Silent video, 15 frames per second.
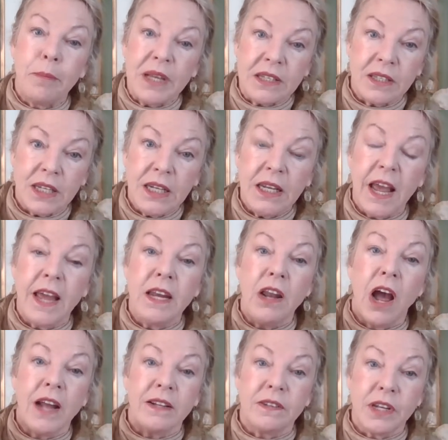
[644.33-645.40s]
busy and
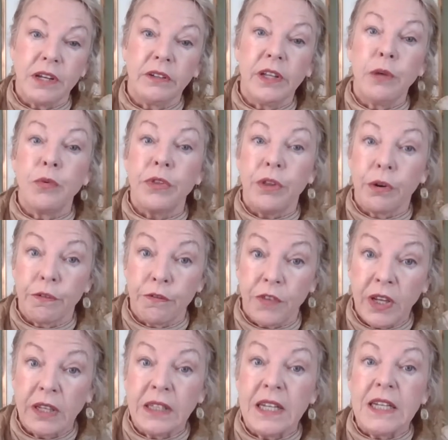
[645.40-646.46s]
not dealing with your
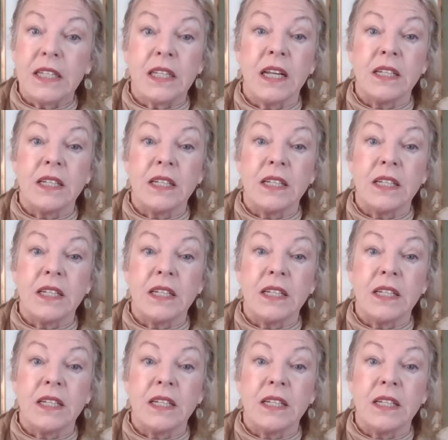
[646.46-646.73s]
feelings